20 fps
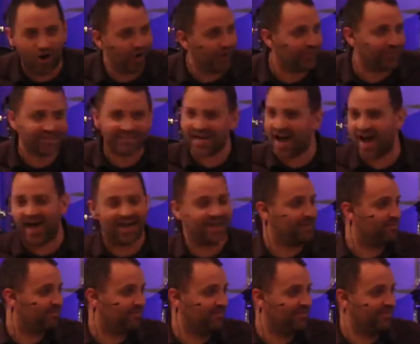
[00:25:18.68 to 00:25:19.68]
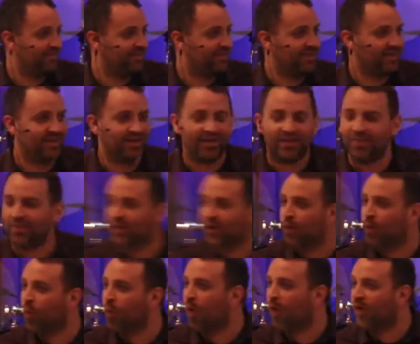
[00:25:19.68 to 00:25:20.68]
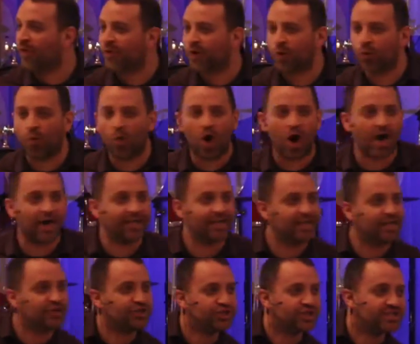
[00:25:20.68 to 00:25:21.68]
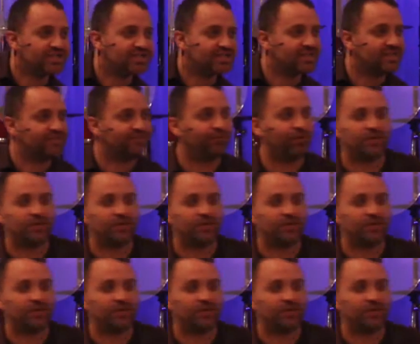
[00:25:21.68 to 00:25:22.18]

all the time. They're, they're walking in Jesus'